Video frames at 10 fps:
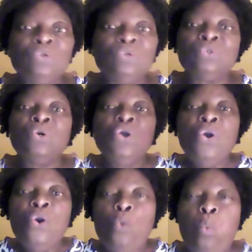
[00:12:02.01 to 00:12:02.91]
to
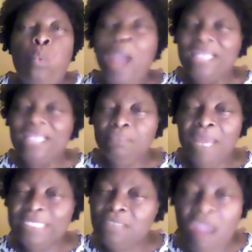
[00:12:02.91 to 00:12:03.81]
enter my